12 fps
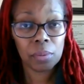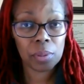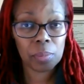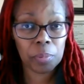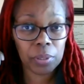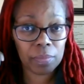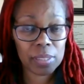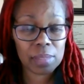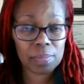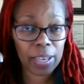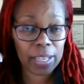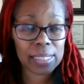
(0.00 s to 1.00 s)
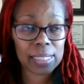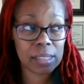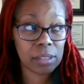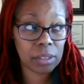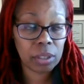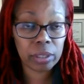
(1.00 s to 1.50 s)
with previous
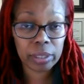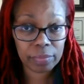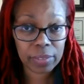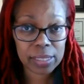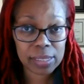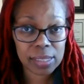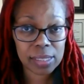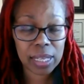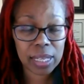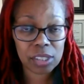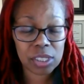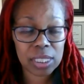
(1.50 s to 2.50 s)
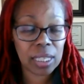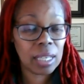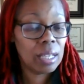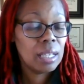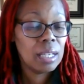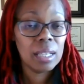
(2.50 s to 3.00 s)
vaccines or current vaccines actually,
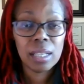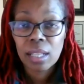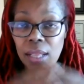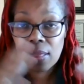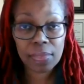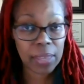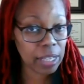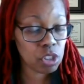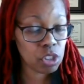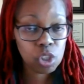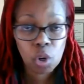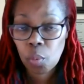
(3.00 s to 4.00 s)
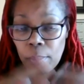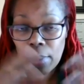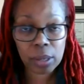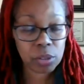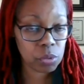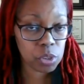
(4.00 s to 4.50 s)
that don't
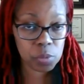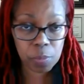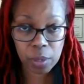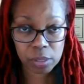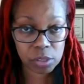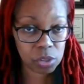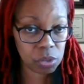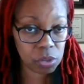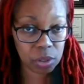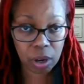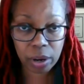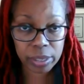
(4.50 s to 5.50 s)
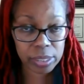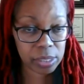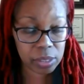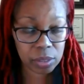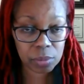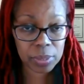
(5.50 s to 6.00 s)
mount a response to the
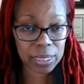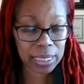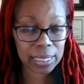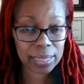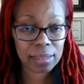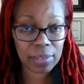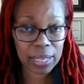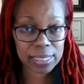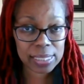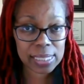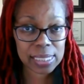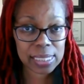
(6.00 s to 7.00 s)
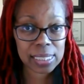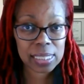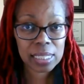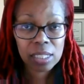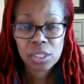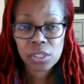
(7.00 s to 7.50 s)
Gardasil when they get the
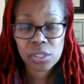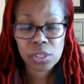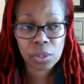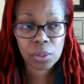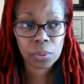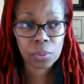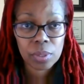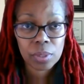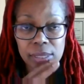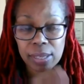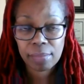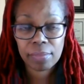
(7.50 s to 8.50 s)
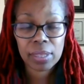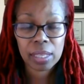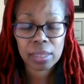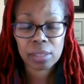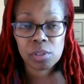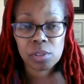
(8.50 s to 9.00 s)
vaccine. So the 7
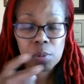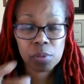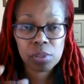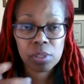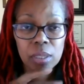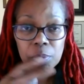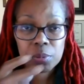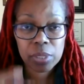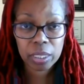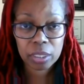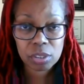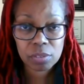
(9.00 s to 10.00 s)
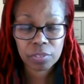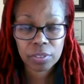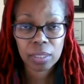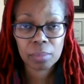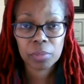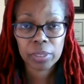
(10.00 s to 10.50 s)
that they're supposed to get the protection
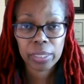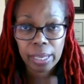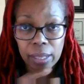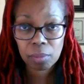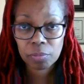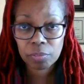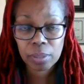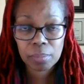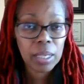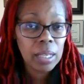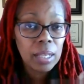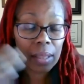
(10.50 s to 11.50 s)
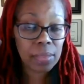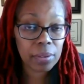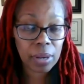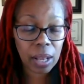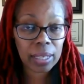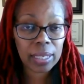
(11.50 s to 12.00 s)
from or get help from, they're
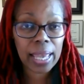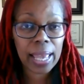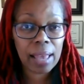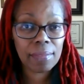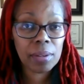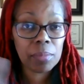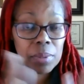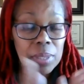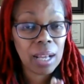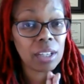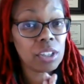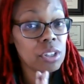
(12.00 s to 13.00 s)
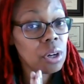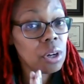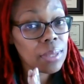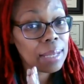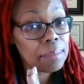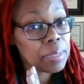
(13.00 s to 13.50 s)
not going to have, and we're not going to
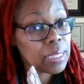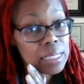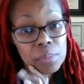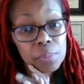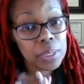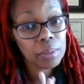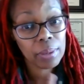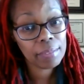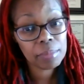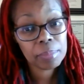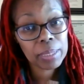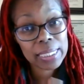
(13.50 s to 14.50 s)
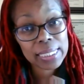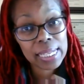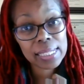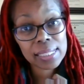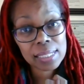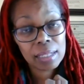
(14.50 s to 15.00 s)
know that because we don't have a blood
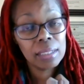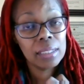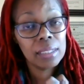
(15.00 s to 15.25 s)
test